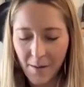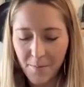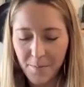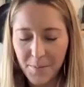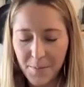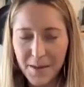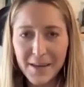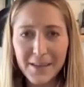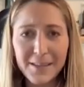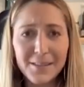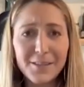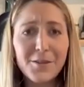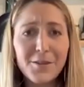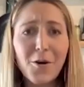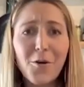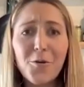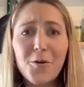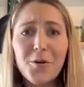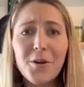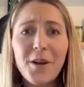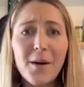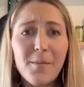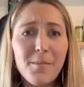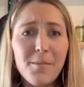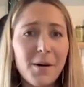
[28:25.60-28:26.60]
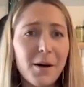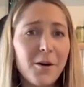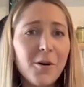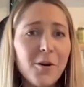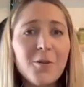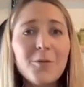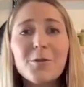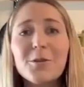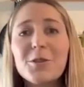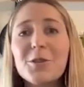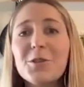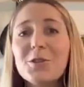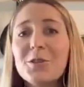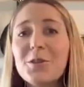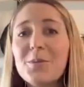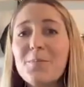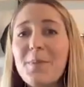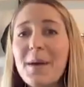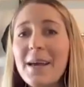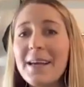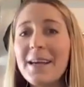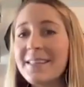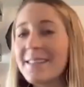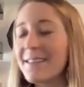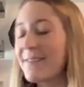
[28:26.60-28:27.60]
because coconut milk, which is the
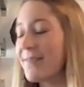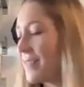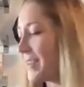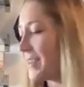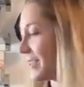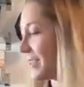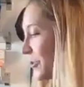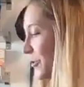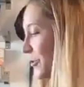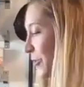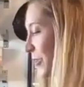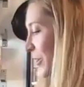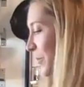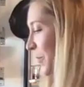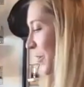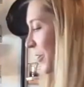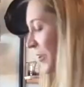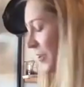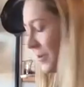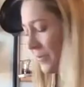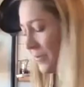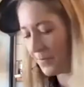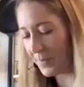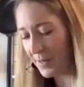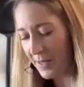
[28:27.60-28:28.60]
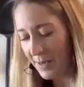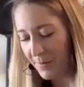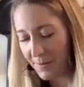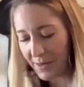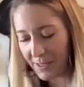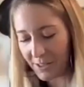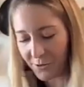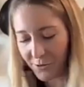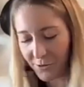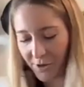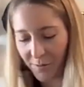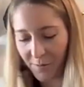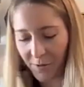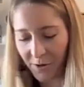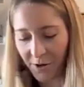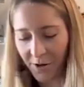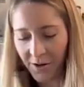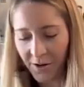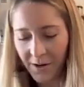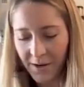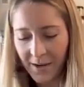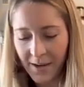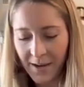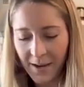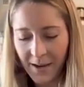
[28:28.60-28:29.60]
base of this creamer, plant-based
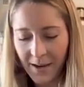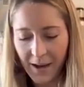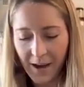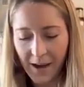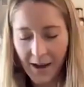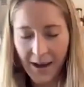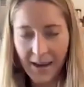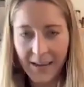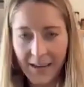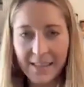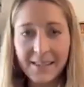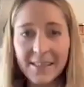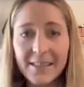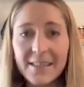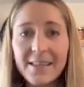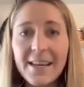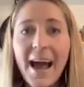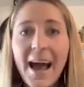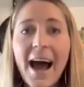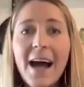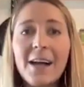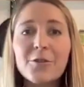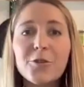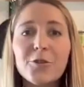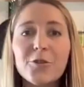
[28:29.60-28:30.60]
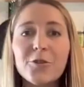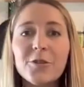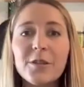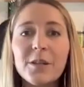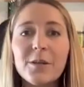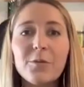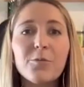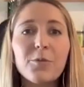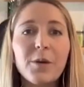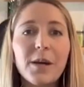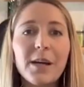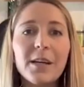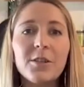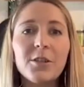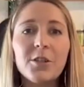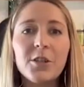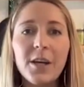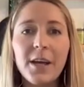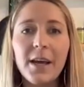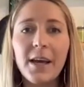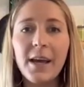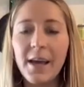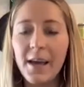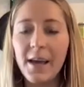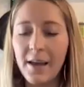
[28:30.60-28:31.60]
creamer, is naturally rich
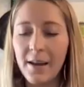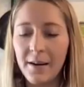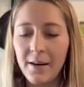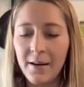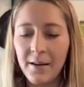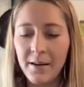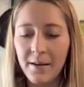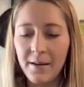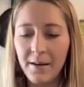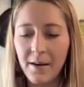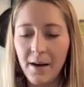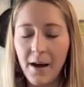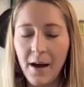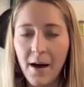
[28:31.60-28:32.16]
in